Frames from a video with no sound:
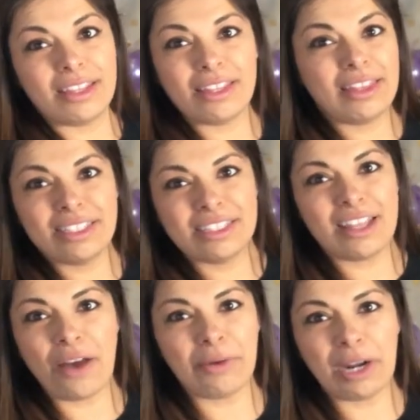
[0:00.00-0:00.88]
this is
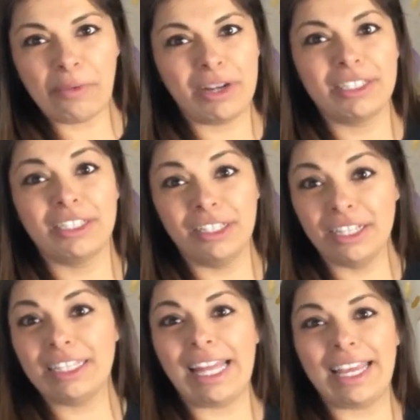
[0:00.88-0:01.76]
not what I want it to
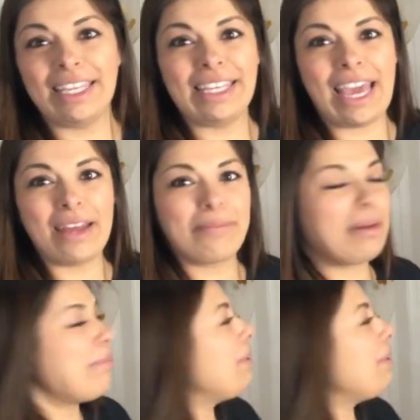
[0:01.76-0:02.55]
look like yet, but